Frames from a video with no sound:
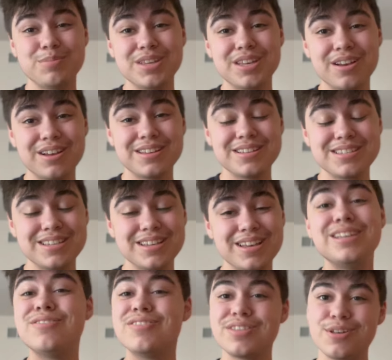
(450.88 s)
because
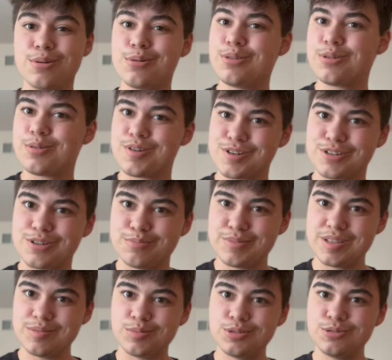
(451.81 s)
even though there are some
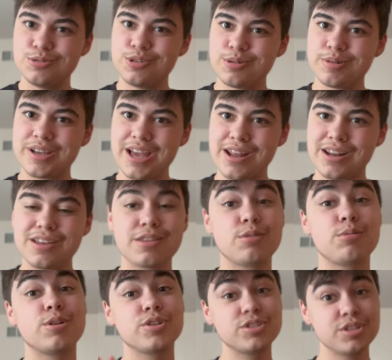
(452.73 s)
people who don't get it,
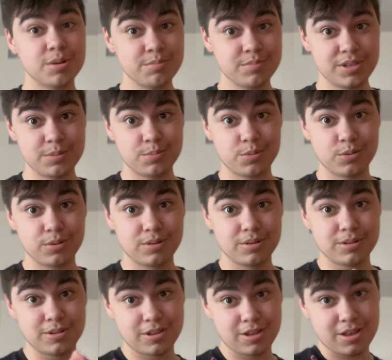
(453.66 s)
there are some people
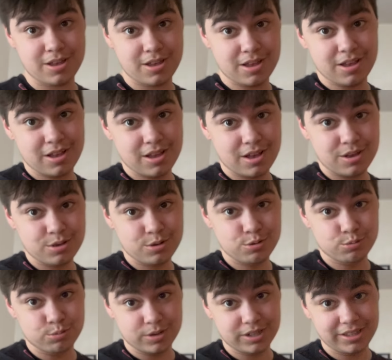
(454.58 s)

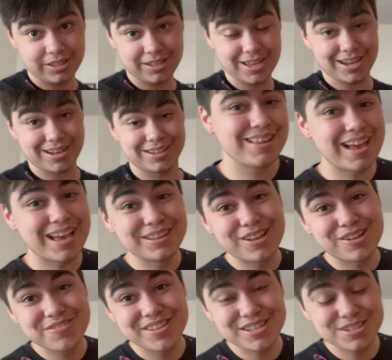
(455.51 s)
who really get it. I
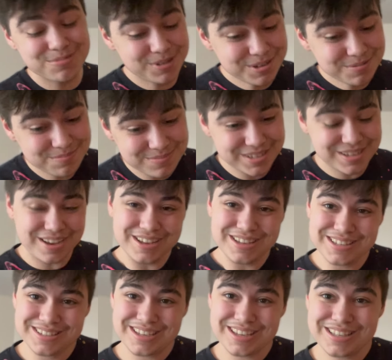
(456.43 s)
love this one
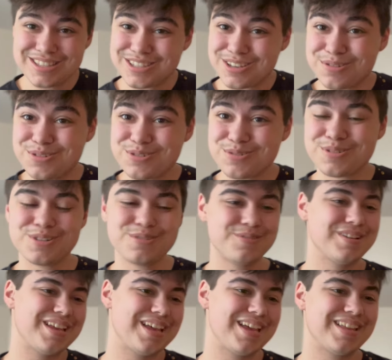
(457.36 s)
because it's so true,
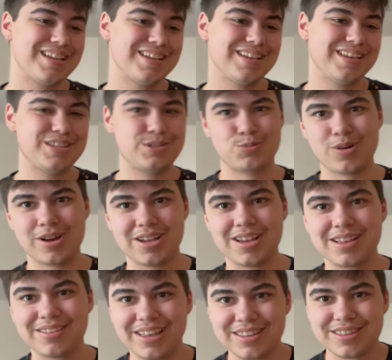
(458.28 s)
and it's why
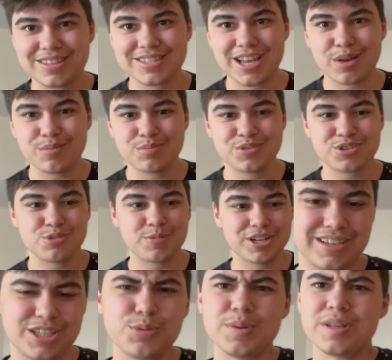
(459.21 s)
I like this album so much.
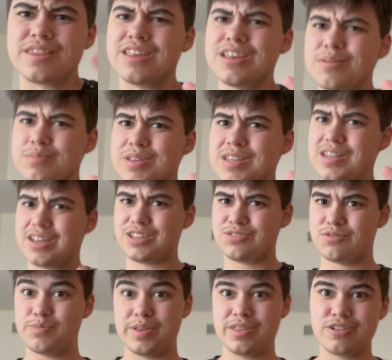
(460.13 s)
You would think
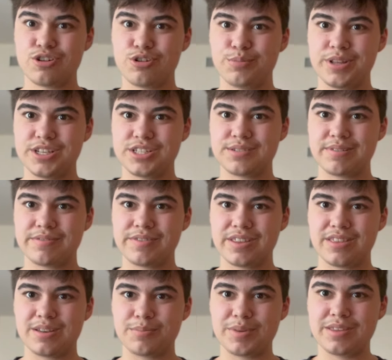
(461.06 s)
Midnights would be the culmination of
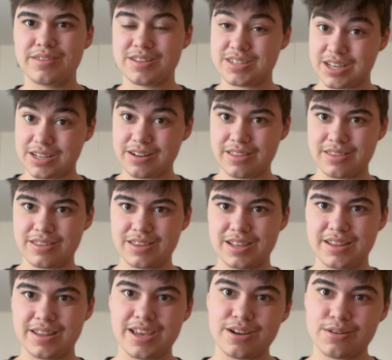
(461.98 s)
everything, being the 10th and
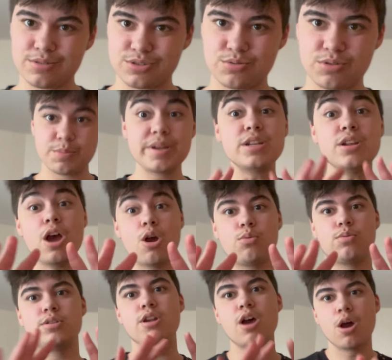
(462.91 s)
then the Eras Tour, but no,
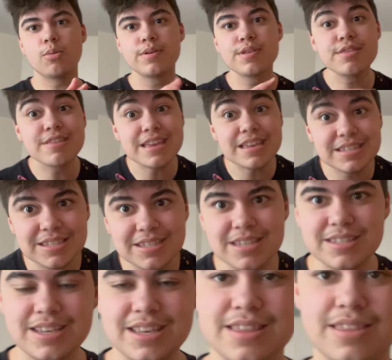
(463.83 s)
this is it.